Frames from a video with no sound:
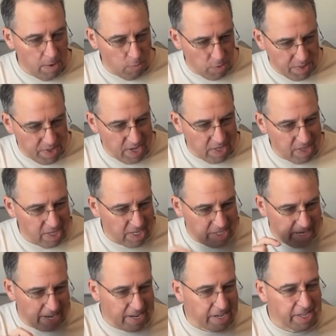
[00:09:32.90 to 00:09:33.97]
Within the
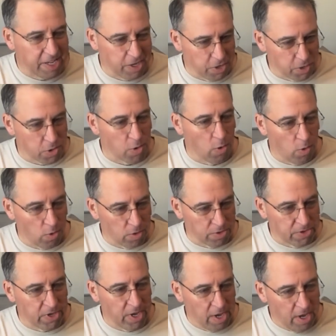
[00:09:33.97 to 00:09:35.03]
data
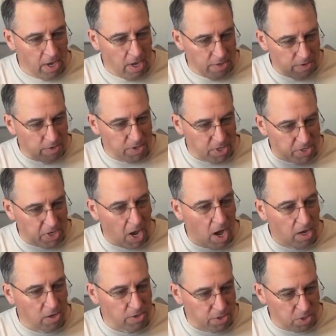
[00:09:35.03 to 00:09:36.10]
controls, there's a
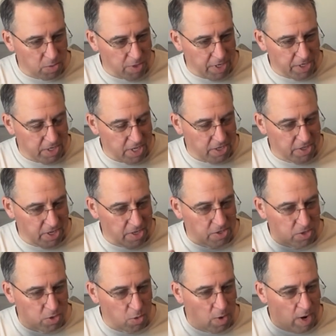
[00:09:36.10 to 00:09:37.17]
toggle switch that
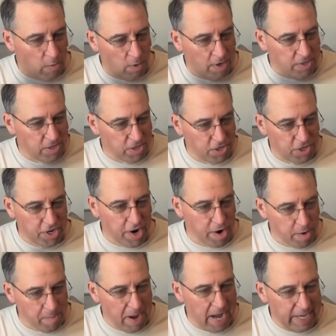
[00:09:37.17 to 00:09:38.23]
says, do I want to
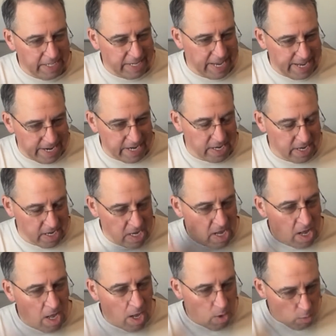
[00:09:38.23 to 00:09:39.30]
share my data
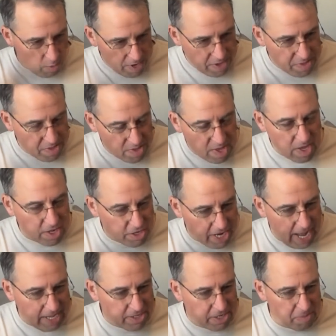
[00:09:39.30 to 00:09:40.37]
with
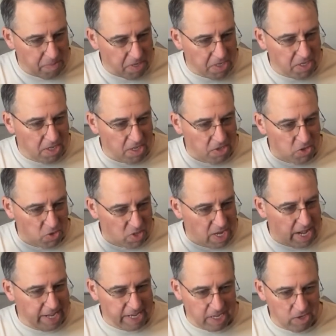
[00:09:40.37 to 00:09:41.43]
ChatGPT so
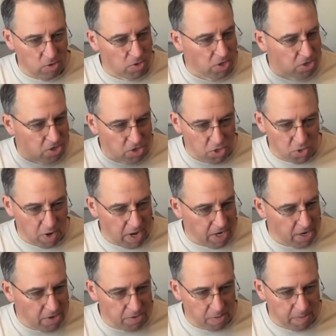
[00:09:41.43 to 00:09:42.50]
that I can use it to
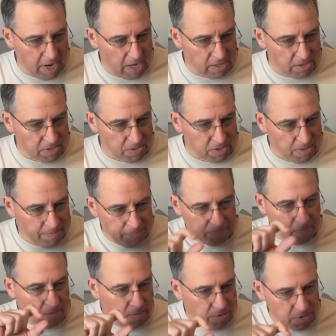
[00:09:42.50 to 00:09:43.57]
train other models?
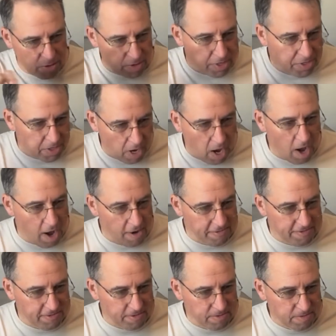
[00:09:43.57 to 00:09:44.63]
Turn it to
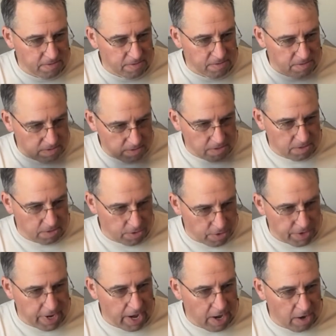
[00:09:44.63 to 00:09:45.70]
off.
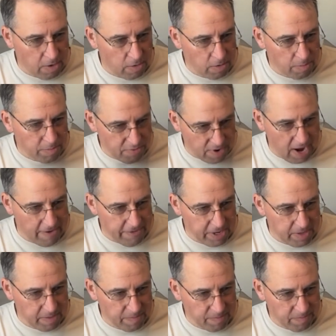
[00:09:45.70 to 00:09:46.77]
You're now
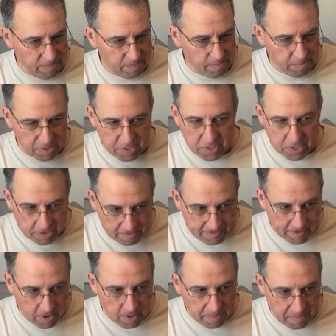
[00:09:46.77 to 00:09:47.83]
private. Please
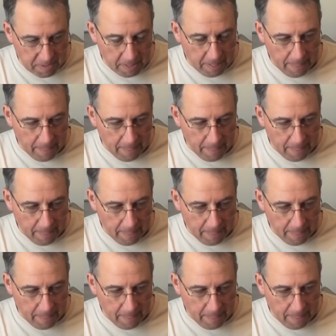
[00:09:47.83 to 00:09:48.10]
confirm.